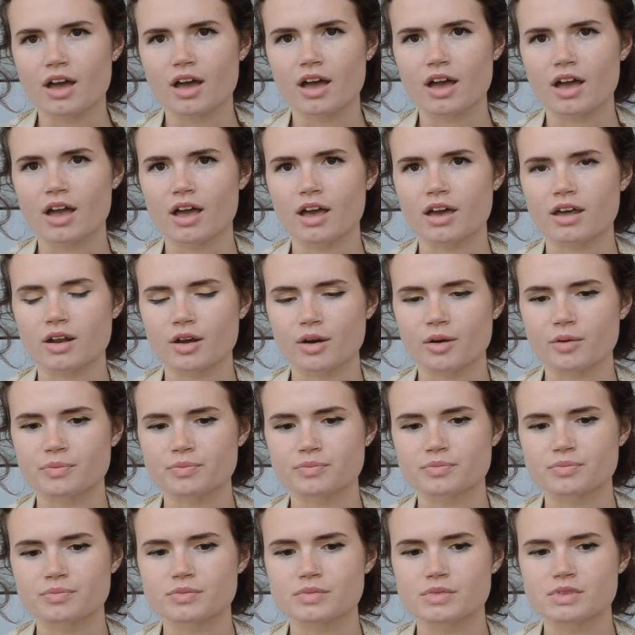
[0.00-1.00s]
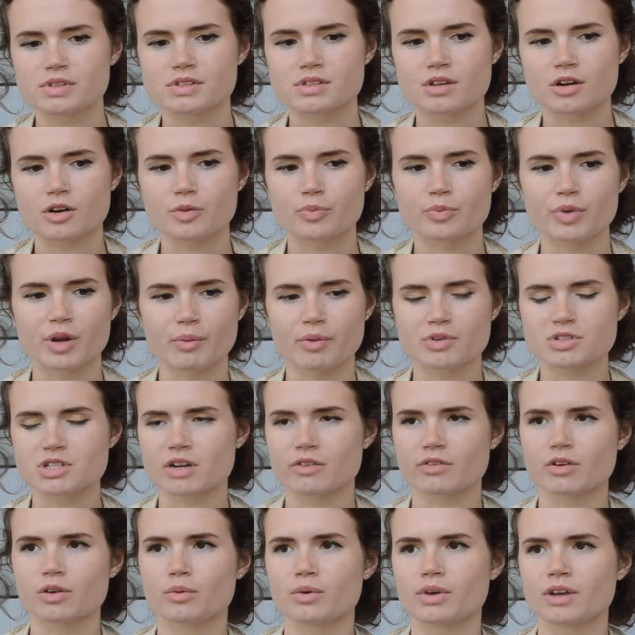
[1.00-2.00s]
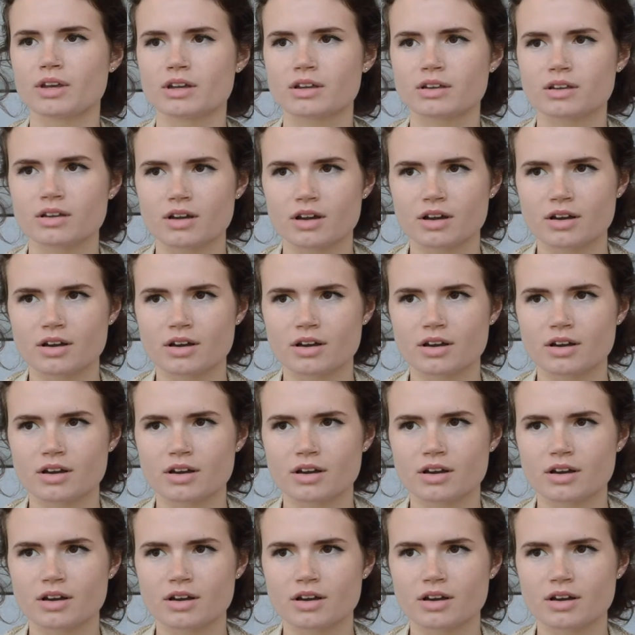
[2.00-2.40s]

and um, so pretty much every week,